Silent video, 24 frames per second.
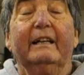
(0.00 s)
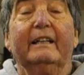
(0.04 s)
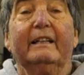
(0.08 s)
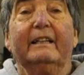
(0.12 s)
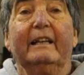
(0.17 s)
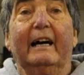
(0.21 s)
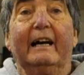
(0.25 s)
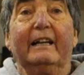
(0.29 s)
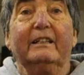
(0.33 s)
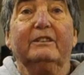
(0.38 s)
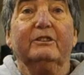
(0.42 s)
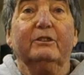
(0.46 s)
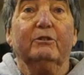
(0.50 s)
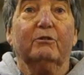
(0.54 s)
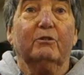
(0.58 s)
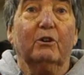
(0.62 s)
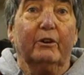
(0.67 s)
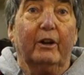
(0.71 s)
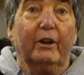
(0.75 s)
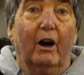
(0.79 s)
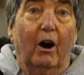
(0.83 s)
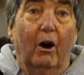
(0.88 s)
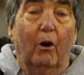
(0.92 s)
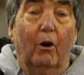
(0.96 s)
that you've got
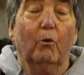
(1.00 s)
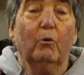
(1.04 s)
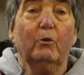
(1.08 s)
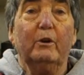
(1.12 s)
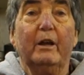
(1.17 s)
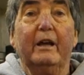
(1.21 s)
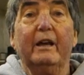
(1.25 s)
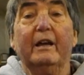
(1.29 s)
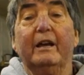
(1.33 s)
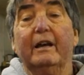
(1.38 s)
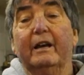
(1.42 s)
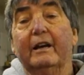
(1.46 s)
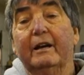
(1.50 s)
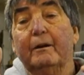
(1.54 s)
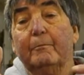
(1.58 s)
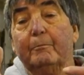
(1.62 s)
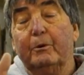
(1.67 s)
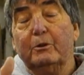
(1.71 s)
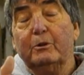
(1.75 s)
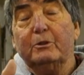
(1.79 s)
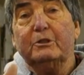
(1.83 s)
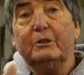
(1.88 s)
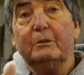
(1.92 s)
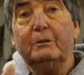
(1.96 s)
to hold it,
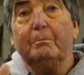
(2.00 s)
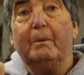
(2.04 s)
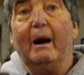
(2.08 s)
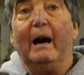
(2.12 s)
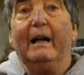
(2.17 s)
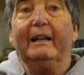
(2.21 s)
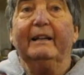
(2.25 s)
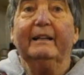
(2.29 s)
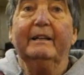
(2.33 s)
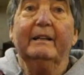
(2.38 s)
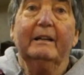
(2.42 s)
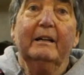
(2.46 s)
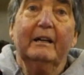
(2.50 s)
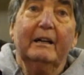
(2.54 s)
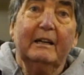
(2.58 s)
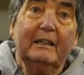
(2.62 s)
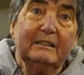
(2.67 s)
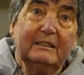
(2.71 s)
push the button,